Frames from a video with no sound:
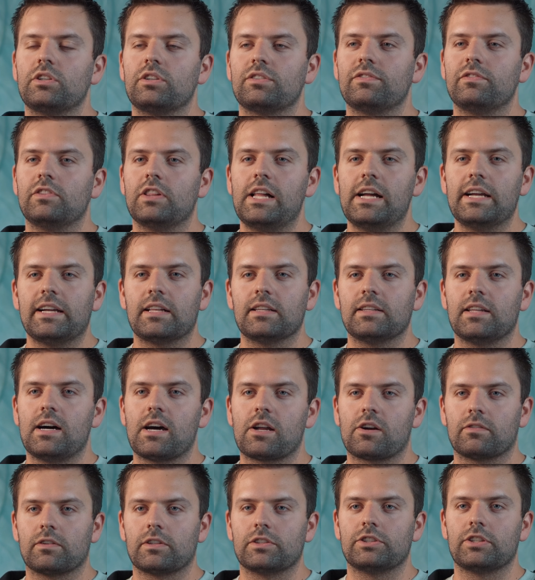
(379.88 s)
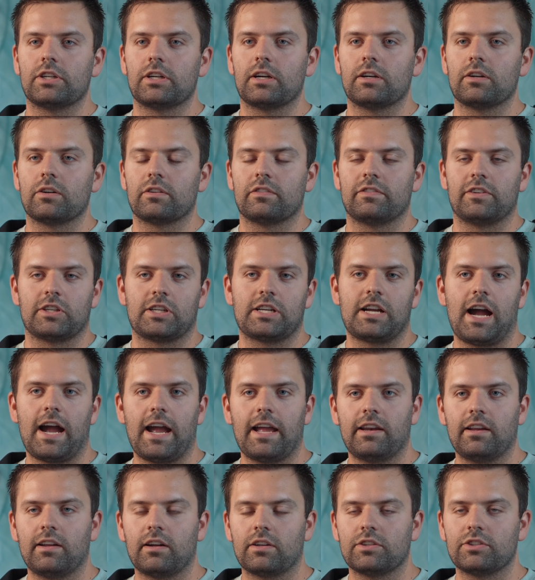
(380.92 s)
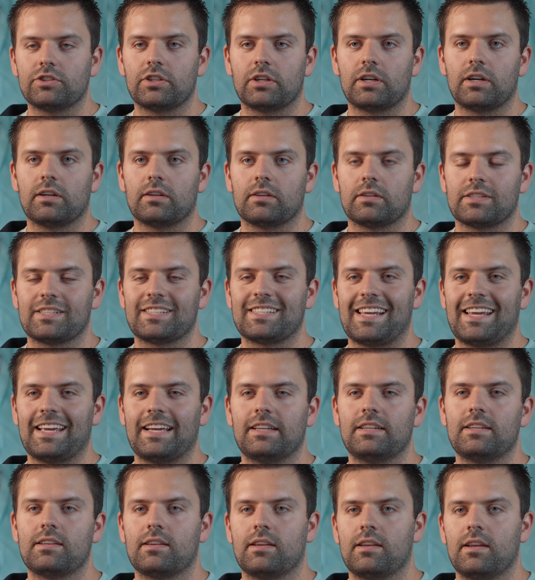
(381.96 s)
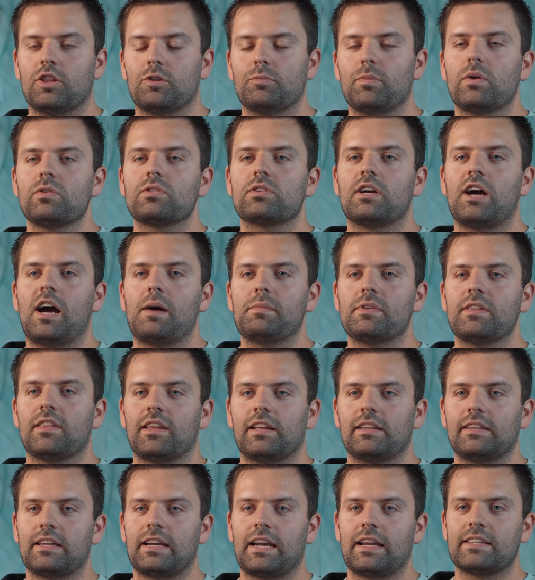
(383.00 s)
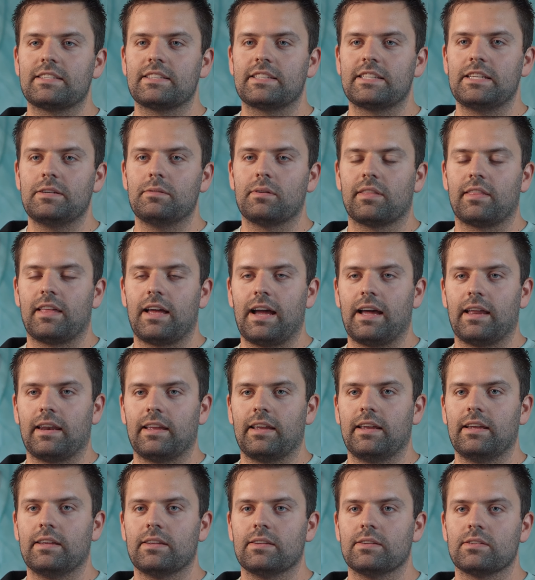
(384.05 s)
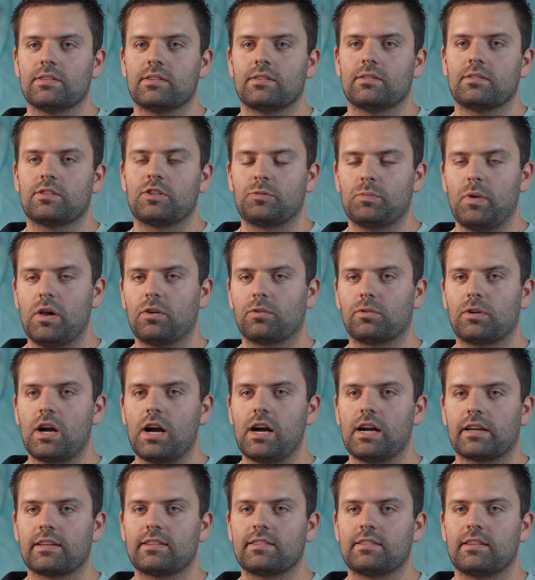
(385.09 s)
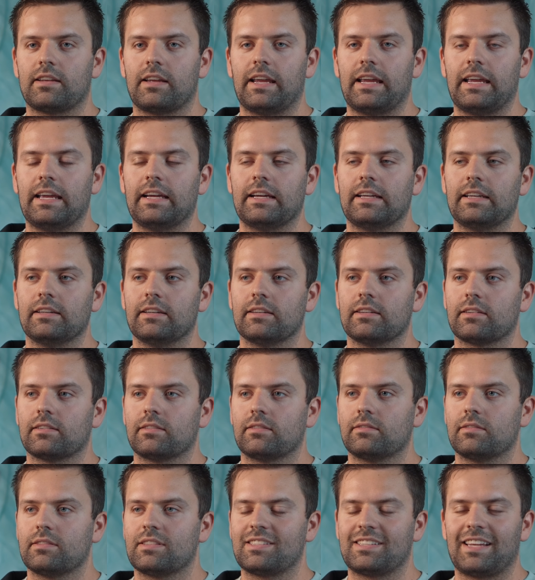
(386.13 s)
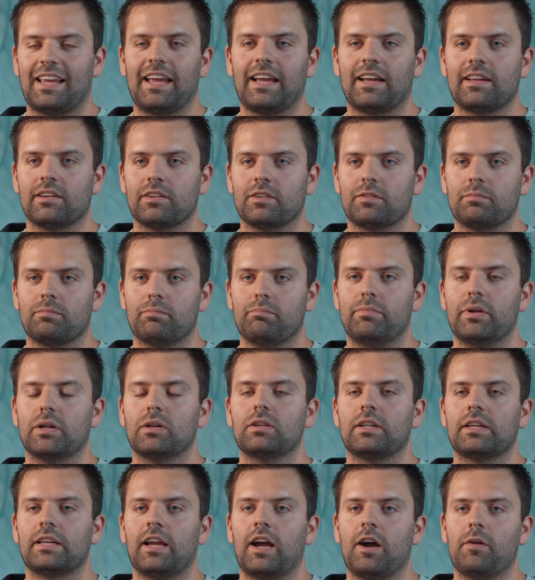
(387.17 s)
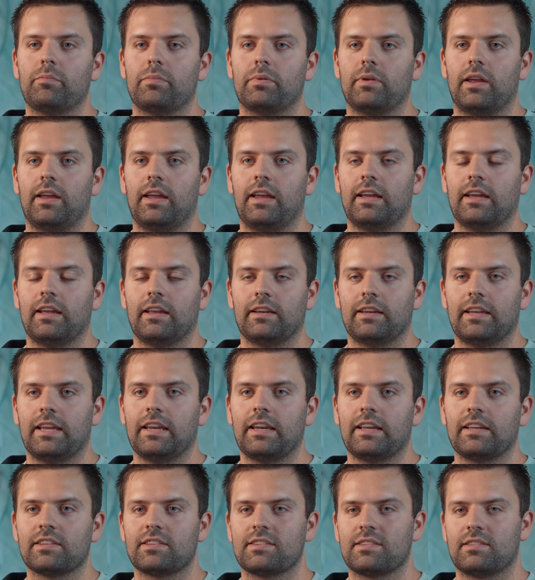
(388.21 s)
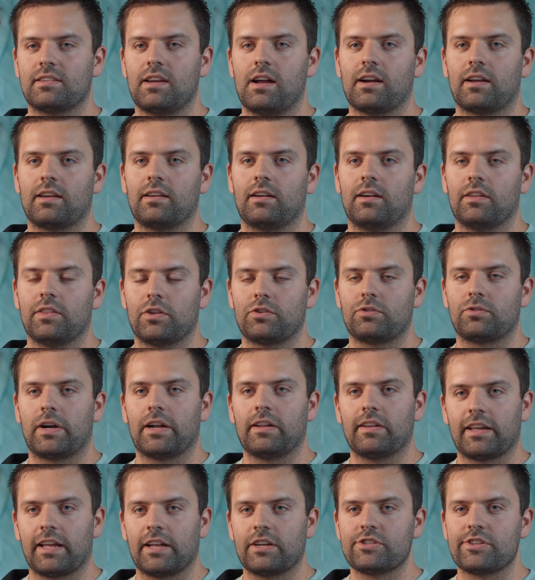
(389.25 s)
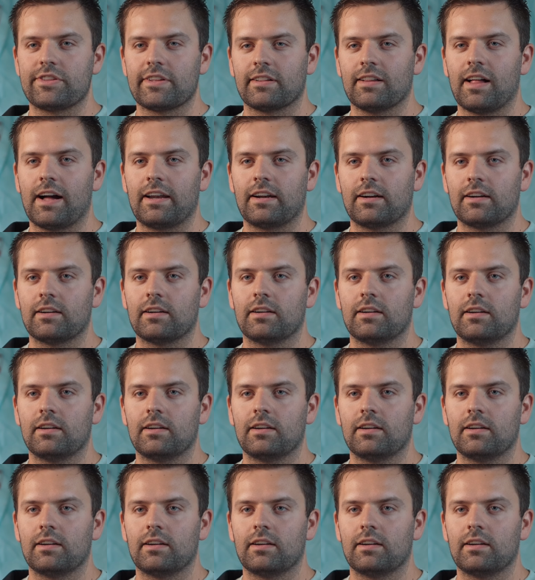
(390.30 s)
you're flying a lot over dirt, or if you're kiting on dirt or sand, the most common thing that I see with that is small rocks and sand building up and getting stuck on the trailing edge of the glider.